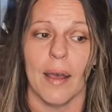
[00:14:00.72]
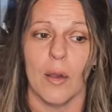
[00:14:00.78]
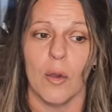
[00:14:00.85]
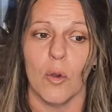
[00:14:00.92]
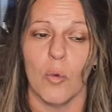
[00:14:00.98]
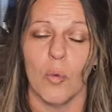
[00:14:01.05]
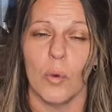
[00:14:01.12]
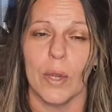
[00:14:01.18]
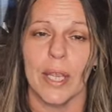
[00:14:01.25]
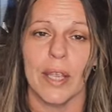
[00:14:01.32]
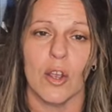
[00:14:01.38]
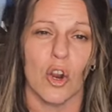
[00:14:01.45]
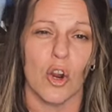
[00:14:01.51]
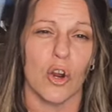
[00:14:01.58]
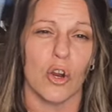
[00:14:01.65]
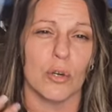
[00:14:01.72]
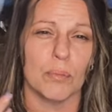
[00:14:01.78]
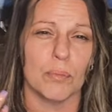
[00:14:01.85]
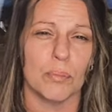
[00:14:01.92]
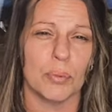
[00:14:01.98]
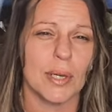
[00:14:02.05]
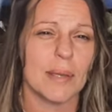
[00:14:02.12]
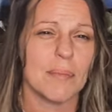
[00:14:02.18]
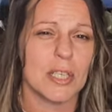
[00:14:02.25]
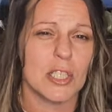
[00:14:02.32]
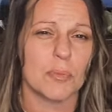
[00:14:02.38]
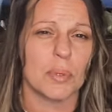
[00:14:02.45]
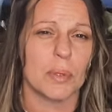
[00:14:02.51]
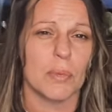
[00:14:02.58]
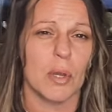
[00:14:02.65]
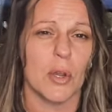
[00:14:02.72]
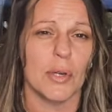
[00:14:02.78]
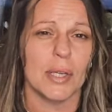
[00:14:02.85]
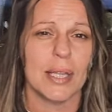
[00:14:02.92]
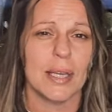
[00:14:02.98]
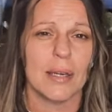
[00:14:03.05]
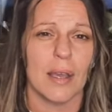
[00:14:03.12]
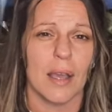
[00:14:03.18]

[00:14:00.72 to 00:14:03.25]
we are pretty much promoting